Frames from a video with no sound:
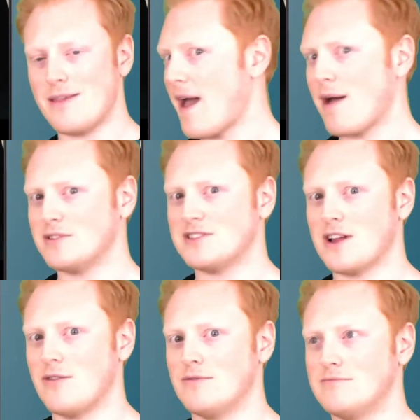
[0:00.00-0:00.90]
the Power
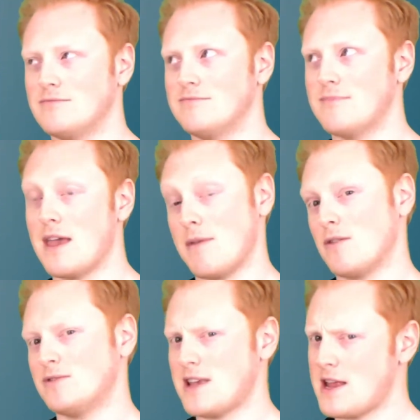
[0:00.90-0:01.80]
Stone, maybe
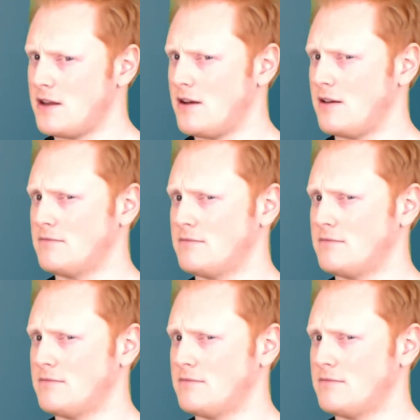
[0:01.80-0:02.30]
on Zander?